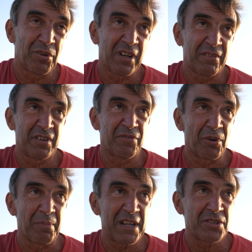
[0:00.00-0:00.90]
have the
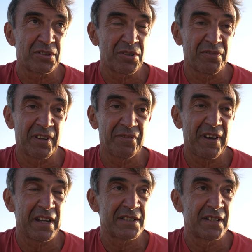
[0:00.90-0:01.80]
formations of the
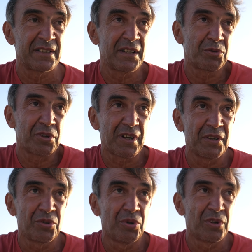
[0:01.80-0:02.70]
face, this you
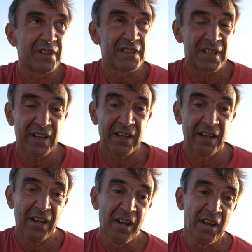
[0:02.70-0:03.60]
can do. It is
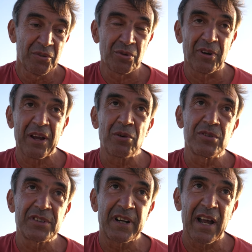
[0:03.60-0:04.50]
really to
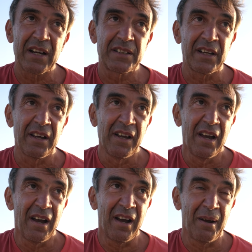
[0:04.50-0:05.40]
reconstruct
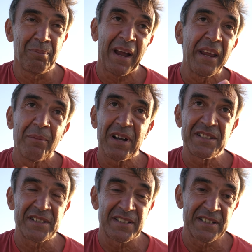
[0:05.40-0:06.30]
uh, by
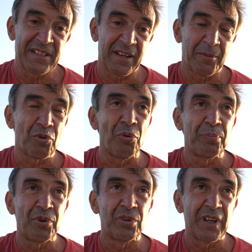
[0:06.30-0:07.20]
imaging system and
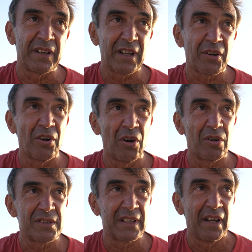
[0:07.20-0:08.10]
computing
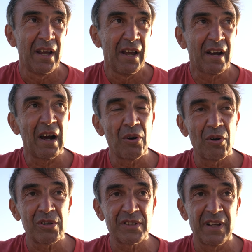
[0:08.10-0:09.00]
technology how
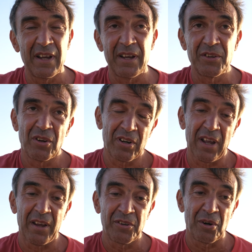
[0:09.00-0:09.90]
was the, your,
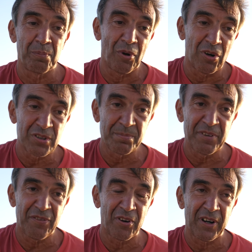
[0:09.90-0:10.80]
uh, your bones
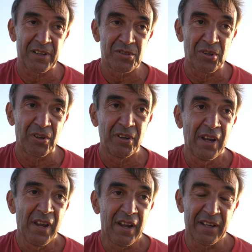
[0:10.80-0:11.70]
before and so on,
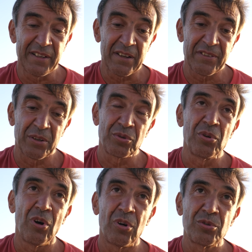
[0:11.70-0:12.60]
and after to
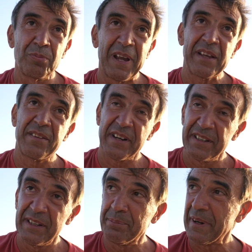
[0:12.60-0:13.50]
go to make
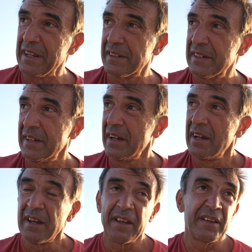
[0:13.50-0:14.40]
3D printing.
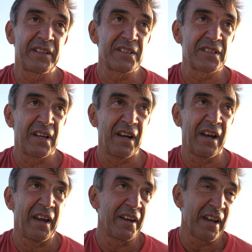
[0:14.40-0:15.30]
that is
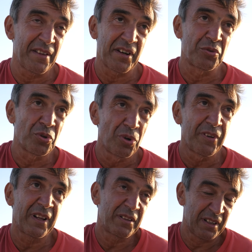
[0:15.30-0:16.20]
uh, another tool
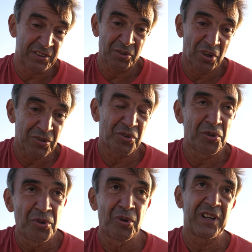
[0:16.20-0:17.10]
that is not so
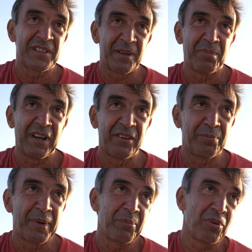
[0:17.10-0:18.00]
new as they believe
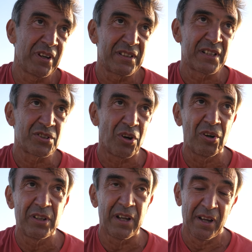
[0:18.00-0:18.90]
people, it is
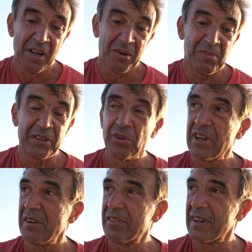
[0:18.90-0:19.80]
old, but you
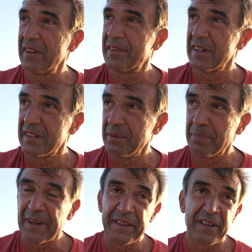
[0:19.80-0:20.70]
have
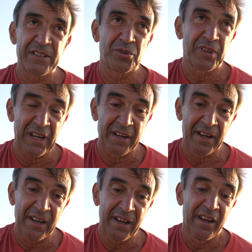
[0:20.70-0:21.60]
3D printers, you can
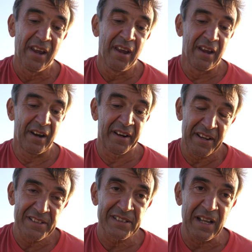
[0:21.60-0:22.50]
really
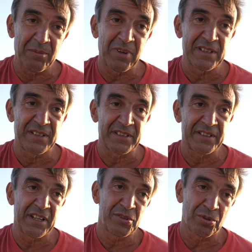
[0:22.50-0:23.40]
re-establish this
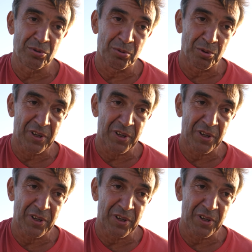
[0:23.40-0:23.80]
tissue, to, you